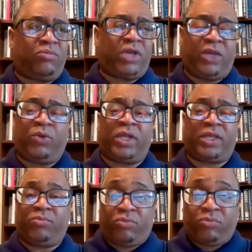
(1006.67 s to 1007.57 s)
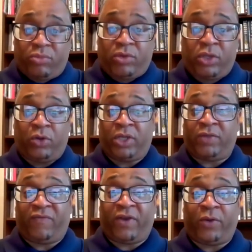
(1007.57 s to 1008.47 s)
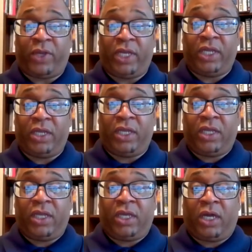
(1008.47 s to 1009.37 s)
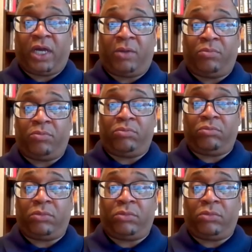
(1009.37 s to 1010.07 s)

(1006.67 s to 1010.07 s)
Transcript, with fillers: he was known as a very um,